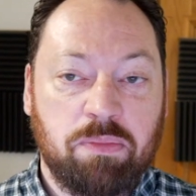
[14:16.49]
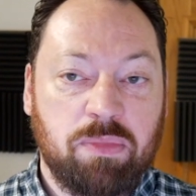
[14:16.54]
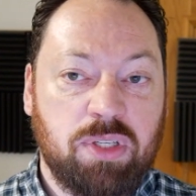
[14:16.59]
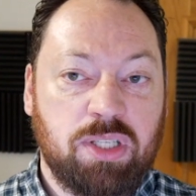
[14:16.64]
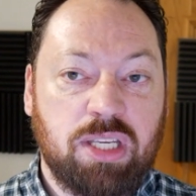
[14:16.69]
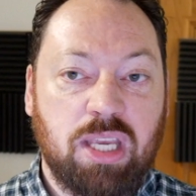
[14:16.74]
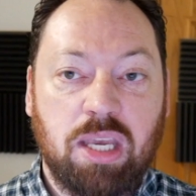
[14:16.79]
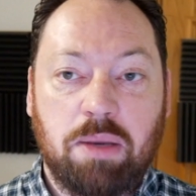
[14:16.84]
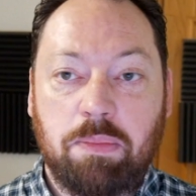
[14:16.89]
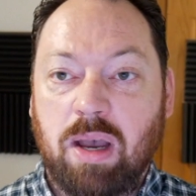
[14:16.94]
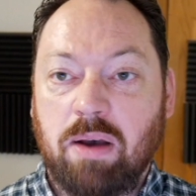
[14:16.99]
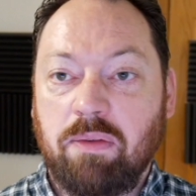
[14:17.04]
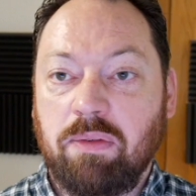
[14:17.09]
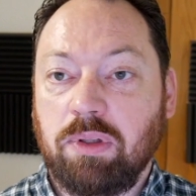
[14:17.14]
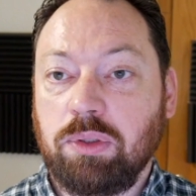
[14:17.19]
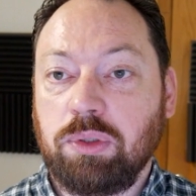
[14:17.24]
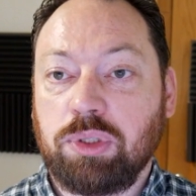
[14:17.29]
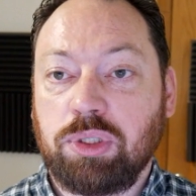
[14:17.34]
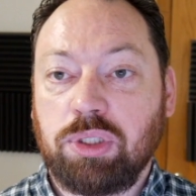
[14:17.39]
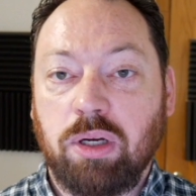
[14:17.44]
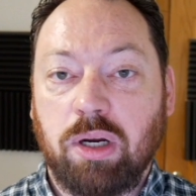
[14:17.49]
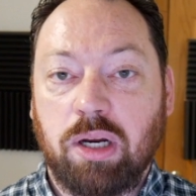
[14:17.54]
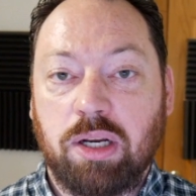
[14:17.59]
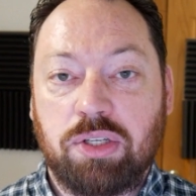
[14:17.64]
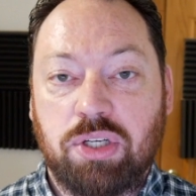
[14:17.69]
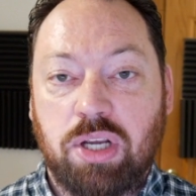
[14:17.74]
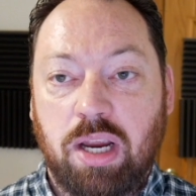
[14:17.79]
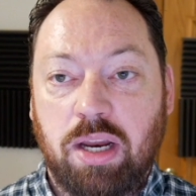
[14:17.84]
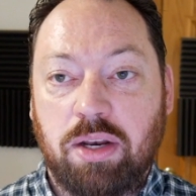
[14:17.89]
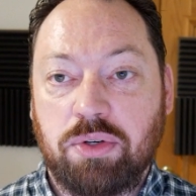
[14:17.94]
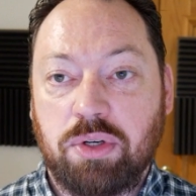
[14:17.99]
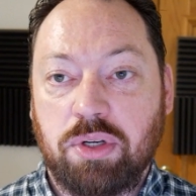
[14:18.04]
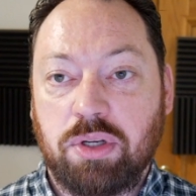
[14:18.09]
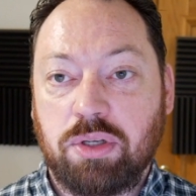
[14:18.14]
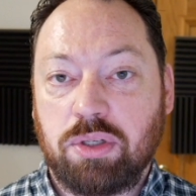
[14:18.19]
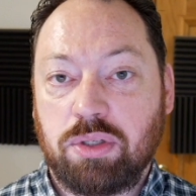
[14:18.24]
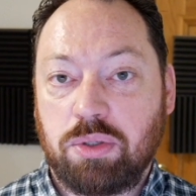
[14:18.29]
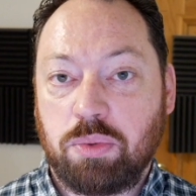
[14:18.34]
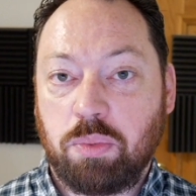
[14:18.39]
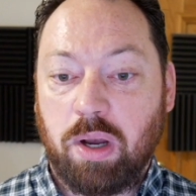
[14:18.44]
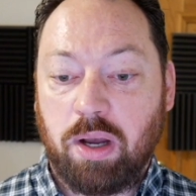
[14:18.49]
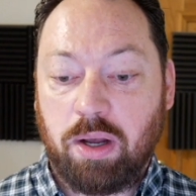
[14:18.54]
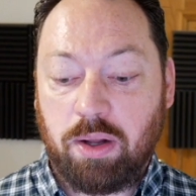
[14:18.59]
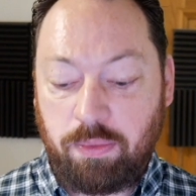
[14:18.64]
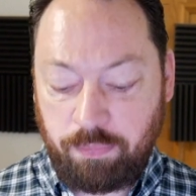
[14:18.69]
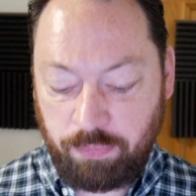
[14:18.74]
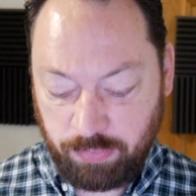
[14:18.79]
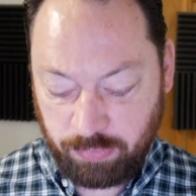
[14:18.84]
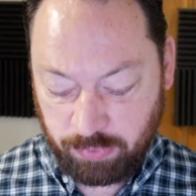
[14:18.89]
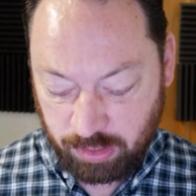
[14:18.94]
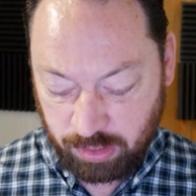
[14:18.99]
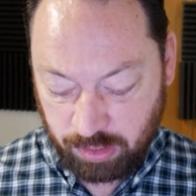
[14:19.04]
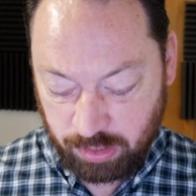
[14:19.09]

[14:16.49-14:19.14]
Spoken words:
schema evolutionary changes well,